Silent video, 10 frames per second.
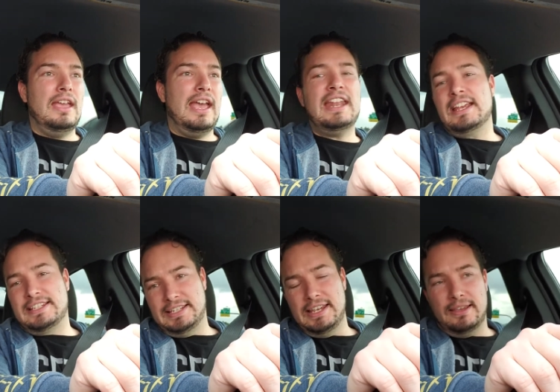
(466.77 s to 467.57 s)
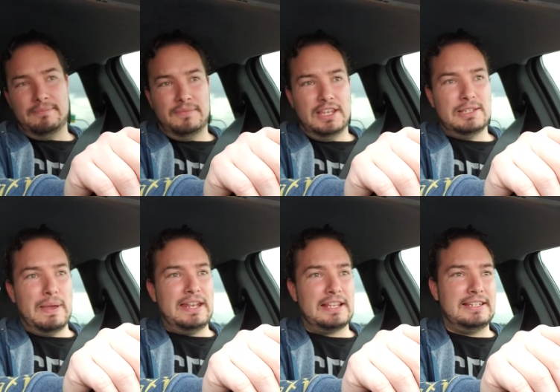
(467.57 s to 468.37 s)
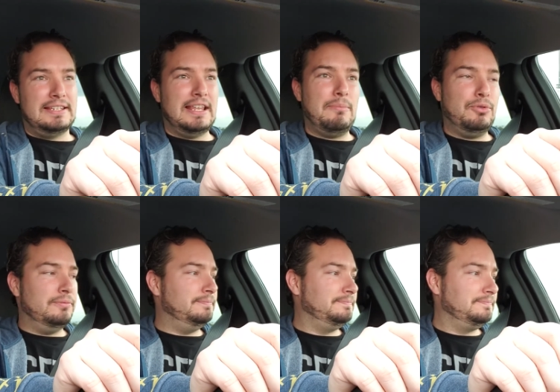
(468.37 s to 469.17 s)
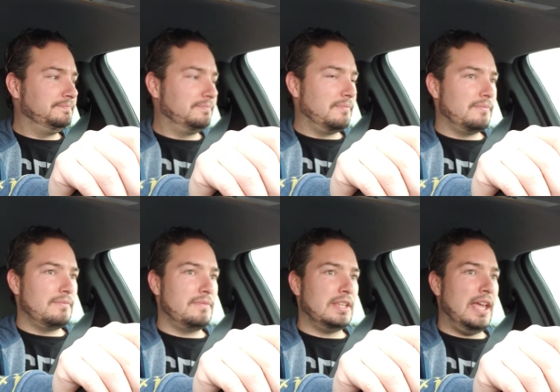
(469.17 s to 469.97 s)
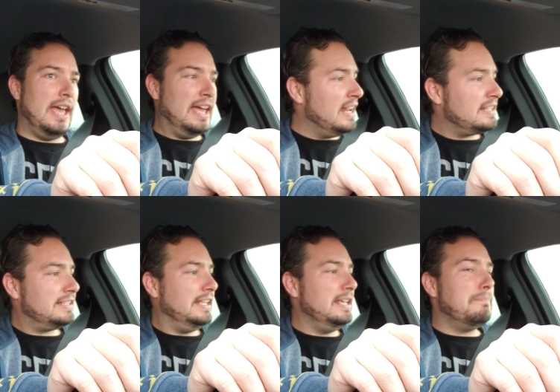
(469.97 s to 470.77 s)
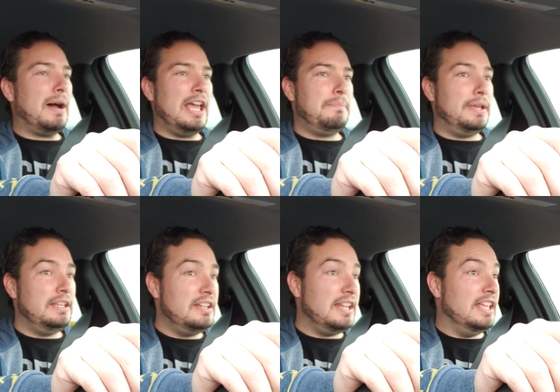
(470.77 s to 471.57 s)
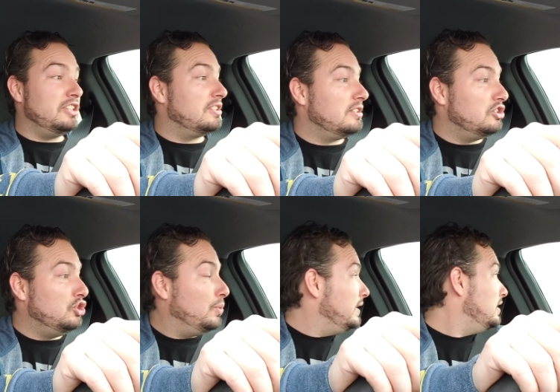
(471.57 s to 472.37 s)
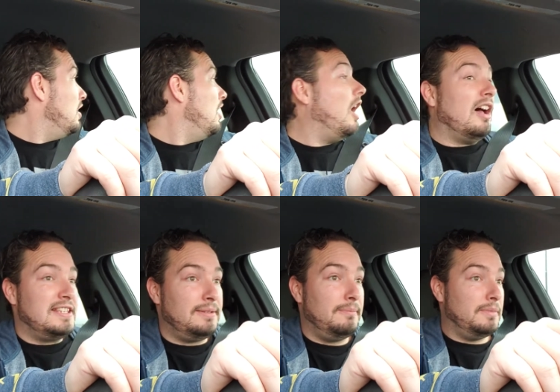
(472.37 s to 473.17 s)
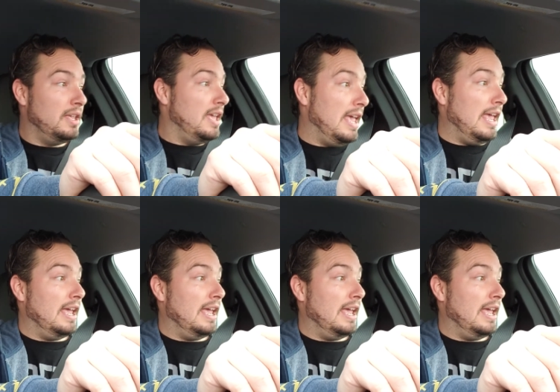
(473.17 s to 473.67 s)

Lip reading: NXT is my next example. NXT, in my opinion, is doing awesome.